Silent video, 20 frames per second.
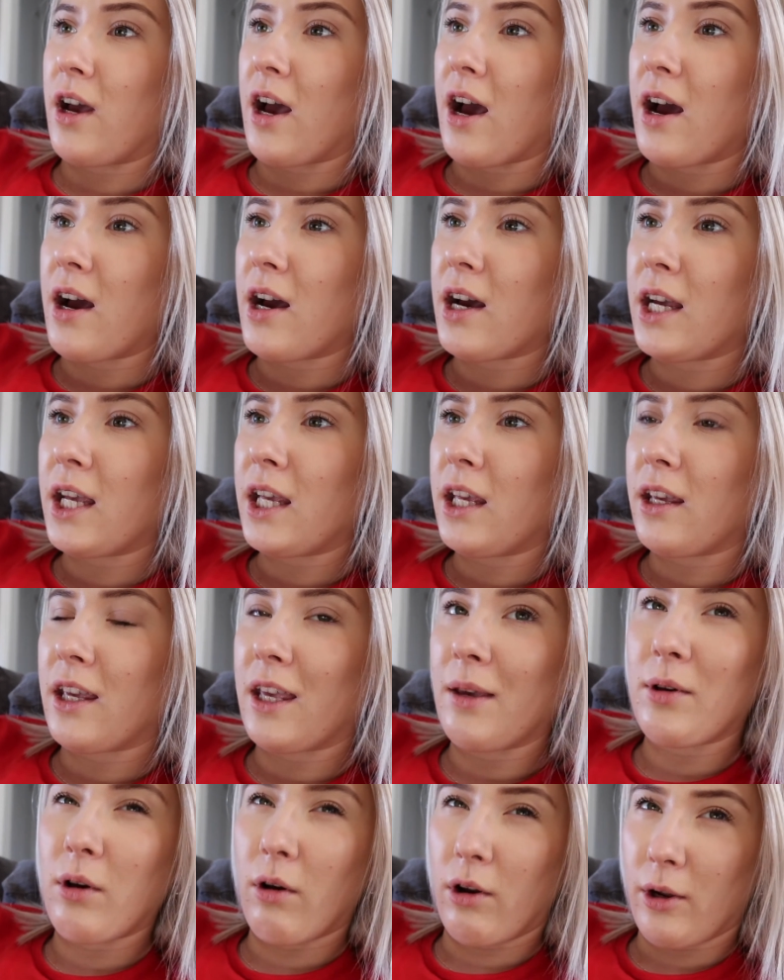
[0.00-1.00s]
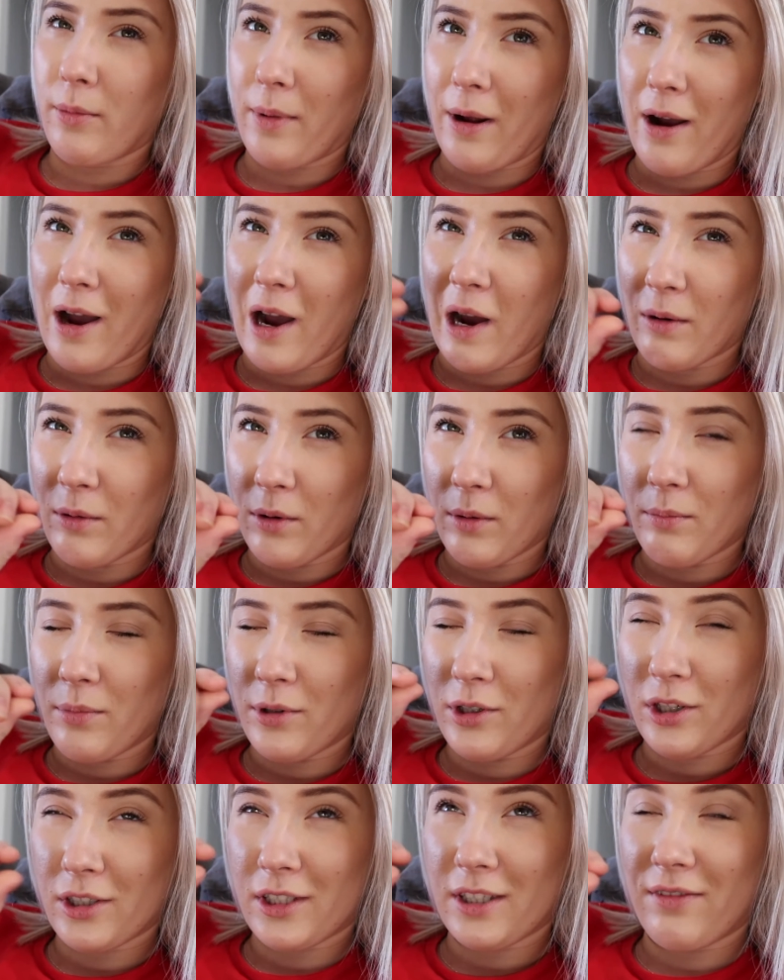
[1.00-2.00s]
I keep going on about how
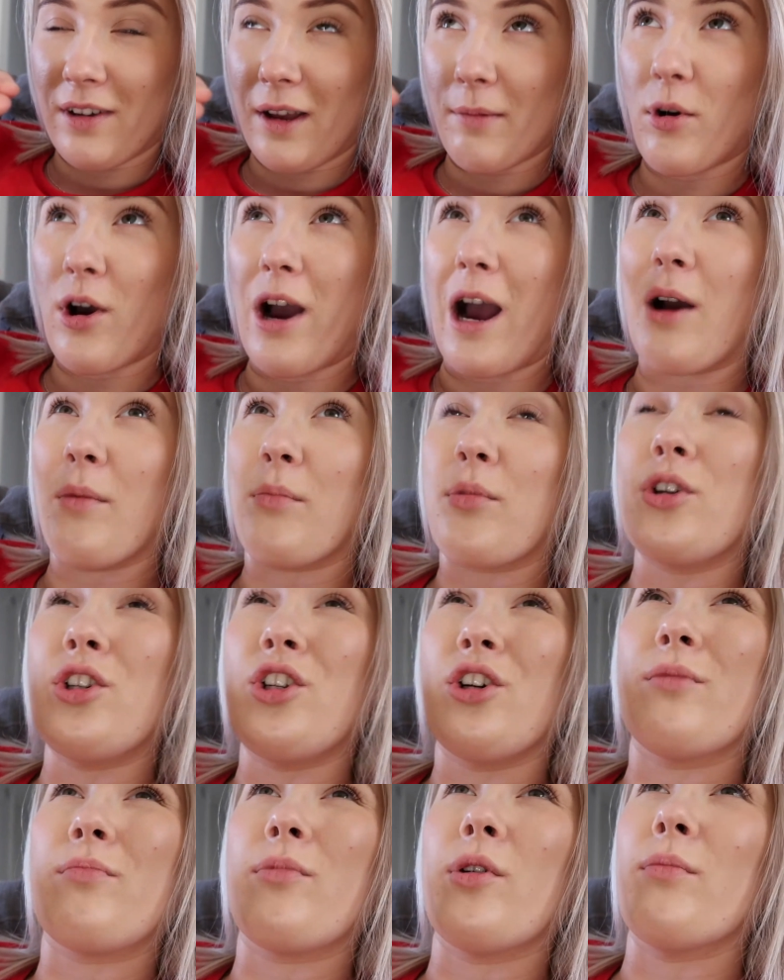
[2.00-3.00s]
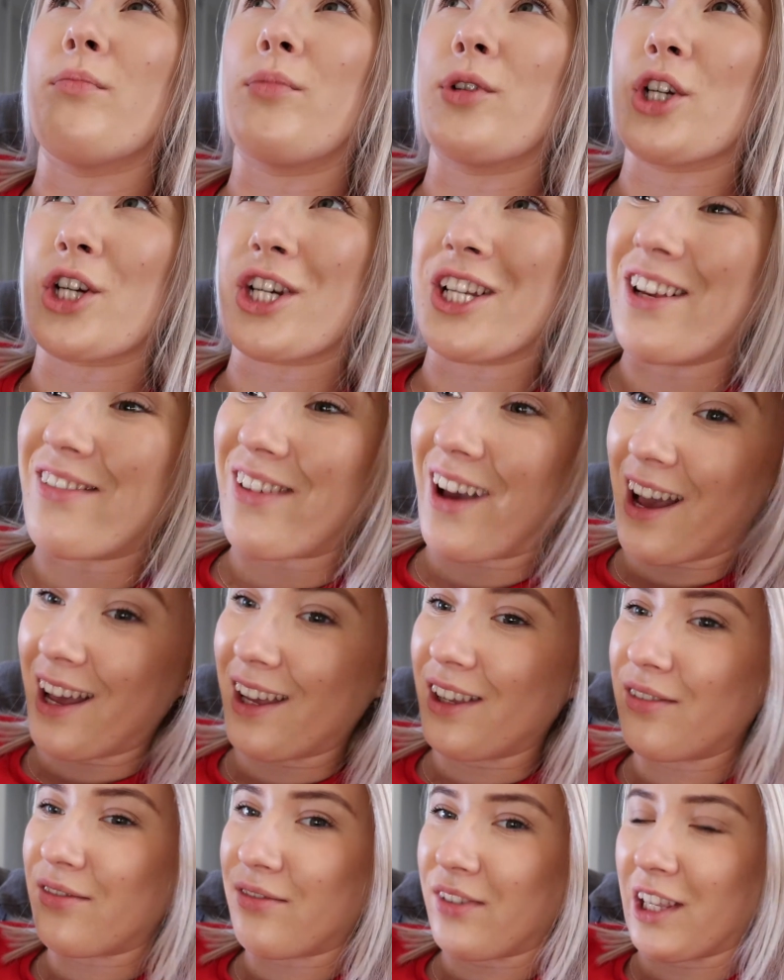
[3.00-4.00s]
unproductive I'm or how unproductive
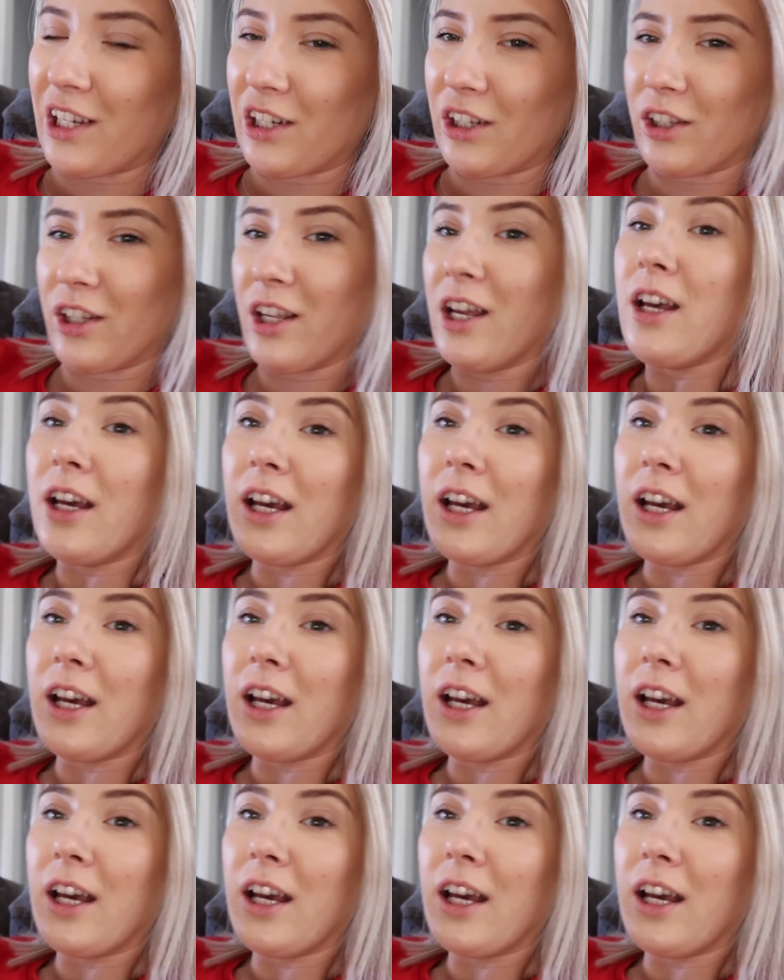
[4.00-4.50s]
I feel.